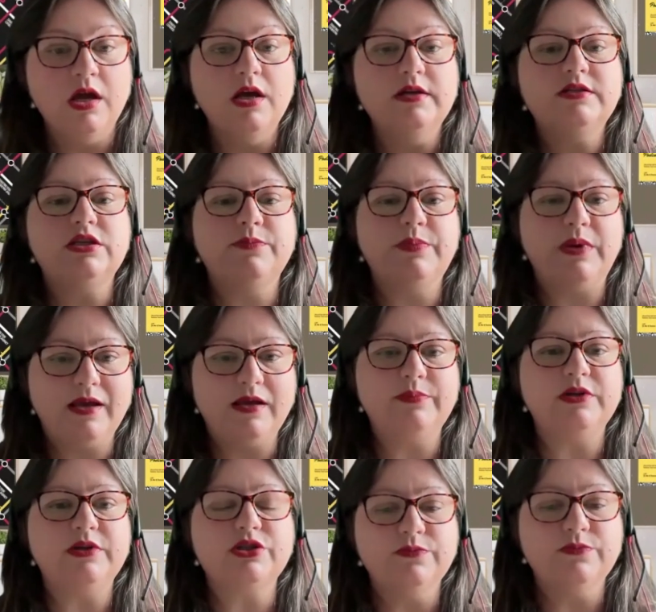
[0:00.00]
to be able
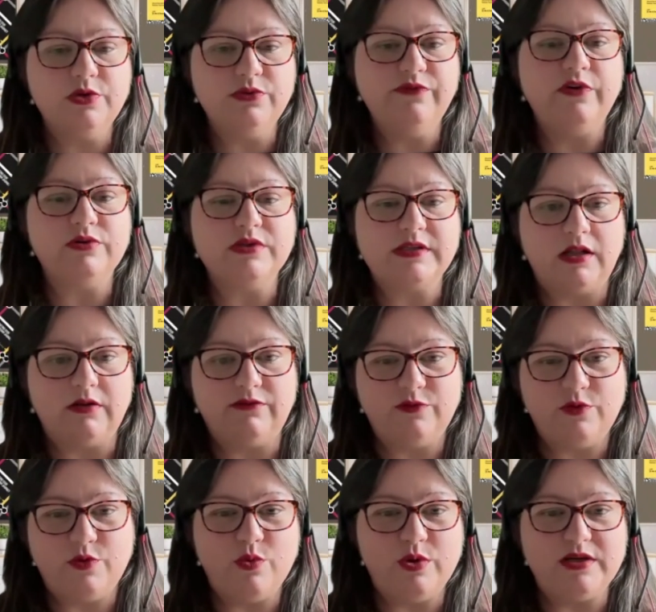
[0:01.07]
to move yourself
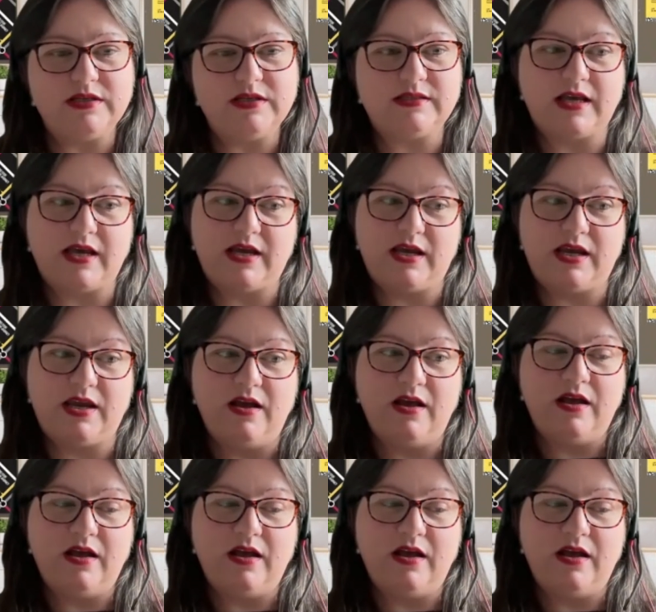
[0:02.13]
forward to say,